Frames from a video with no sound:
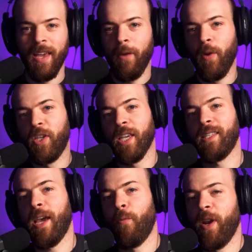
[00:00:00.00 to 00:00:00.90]
We just
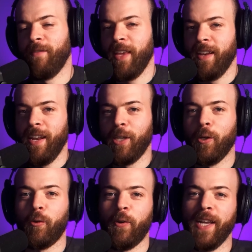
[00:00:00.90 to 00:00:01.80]
get rid of the
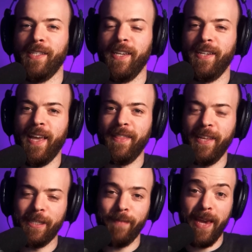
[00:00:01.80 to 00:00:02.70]
initial transient, and
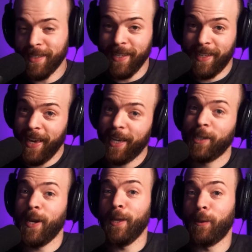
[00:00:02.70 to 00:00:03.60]
this makes the kick
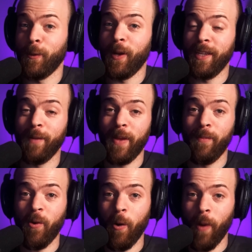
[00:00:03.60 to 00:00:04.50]
shine through a little bit
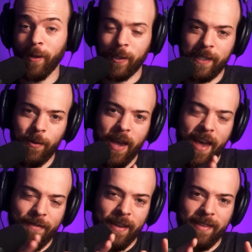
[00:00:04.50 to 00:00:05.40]
more while still
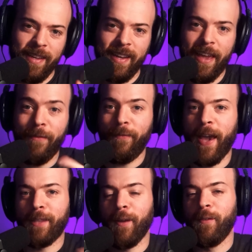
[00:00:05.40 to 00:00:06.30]
having the
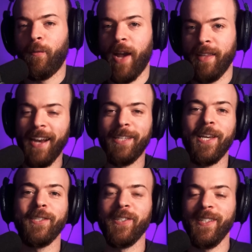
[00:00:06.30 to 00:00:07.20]
effect of the ride. And
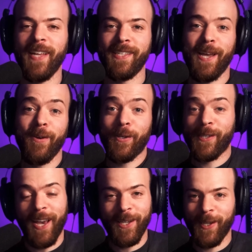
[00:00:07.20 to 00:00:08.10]
essentially, that's how you
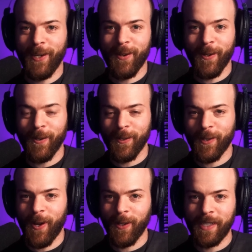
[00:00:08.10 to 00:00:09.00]
sidechain your own
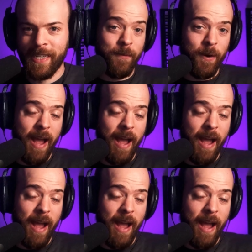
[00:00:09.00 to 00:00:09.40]
songs. For